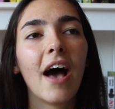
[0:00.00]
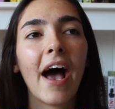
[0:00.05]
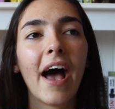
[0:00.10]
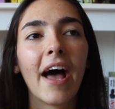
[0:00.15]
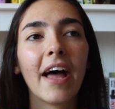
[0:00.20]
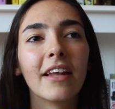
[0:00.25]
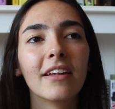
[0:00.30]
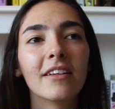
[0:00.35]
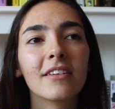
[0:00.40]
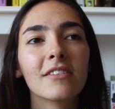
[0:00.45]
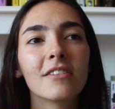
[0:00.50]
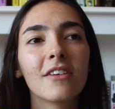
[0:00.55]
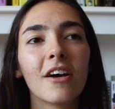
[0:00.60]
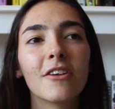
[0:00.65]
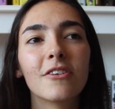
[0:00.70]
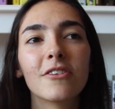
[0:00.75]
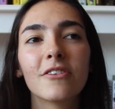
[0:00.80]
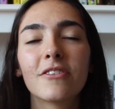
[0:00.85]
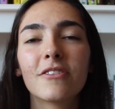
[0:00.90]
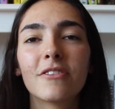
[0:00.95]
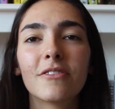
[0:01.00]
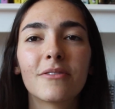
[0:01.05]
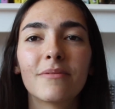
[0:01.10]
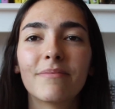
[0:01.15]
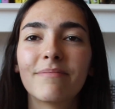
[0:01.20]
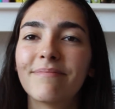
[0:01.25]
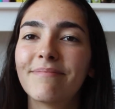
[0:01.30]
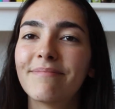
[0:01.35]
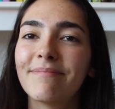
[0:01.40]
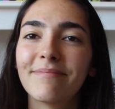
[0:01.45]
And I just,
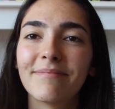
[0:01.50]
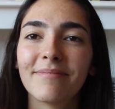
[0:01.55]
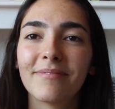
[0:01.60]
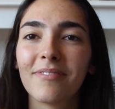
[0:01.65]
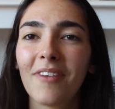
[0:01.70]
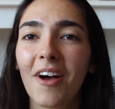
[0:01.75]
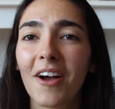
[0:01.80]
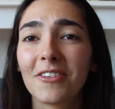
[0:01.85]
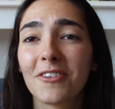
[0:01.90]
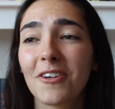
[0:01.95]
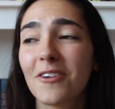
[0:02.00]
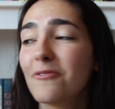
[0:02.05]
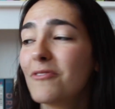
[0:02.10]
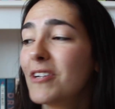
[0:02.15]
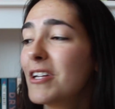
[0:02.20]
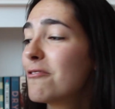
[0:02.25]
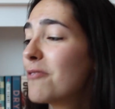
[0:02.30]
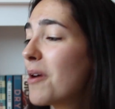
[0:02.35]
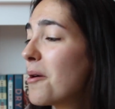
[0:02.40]
I don't really